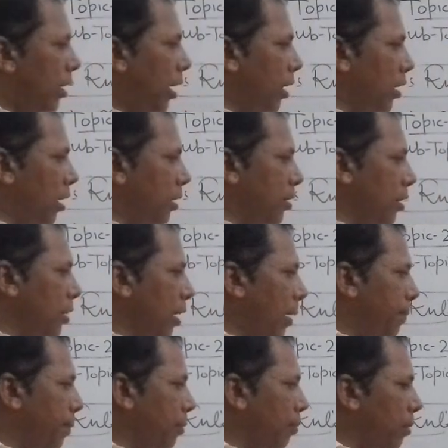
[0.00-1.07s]
the energy
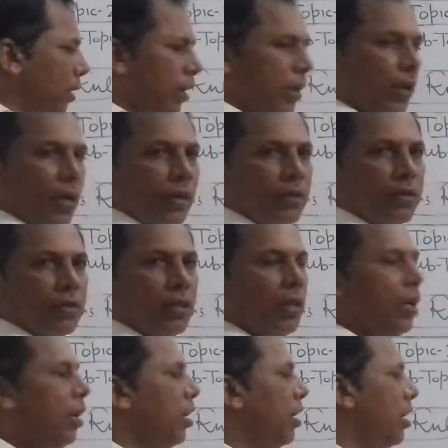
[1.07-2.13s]
of
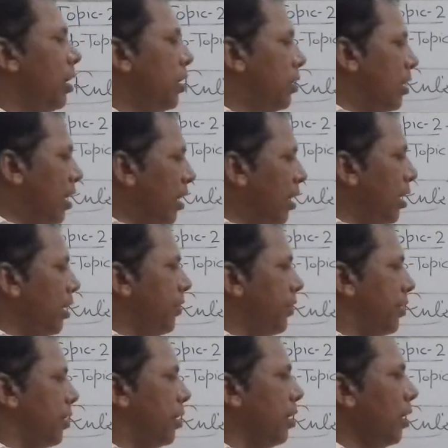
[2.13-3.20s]
1s is
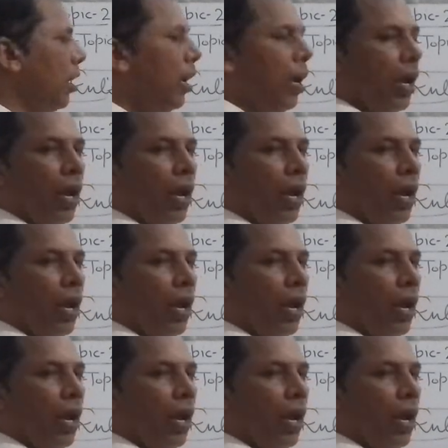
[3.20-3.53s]
least